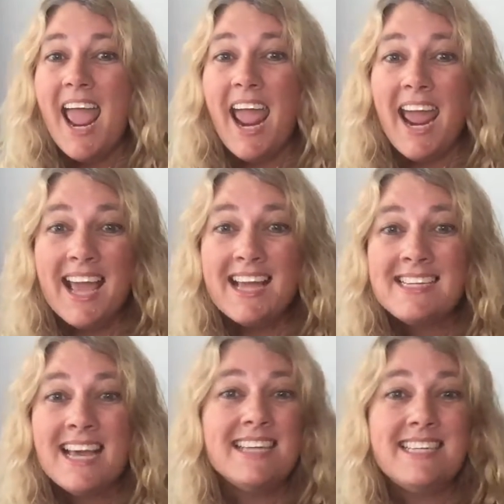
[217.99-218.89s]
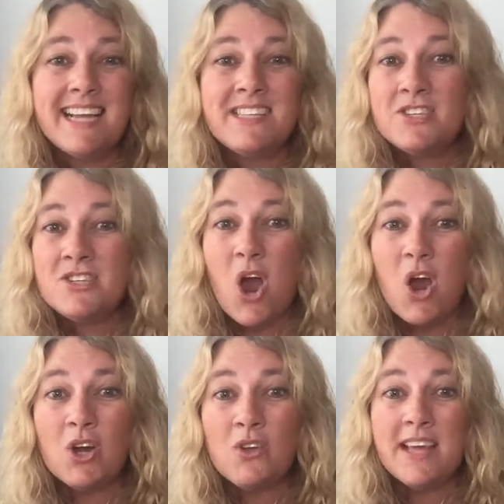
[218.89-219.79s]
And chances
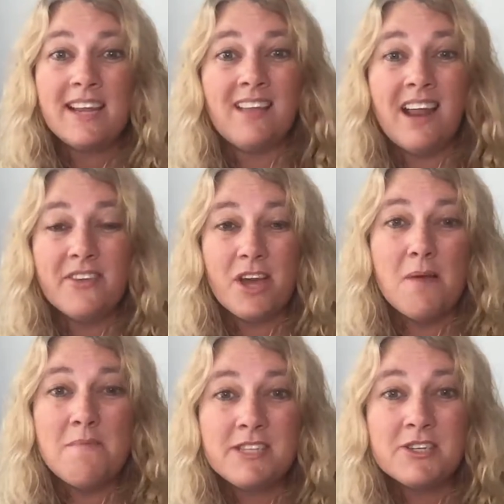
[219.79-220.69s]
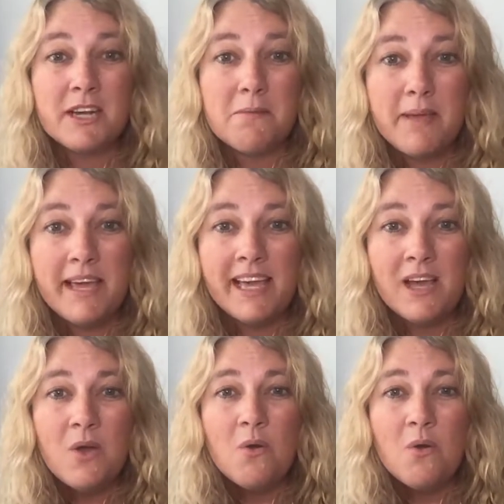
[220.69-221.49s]
are that a lot of the comments are going to be,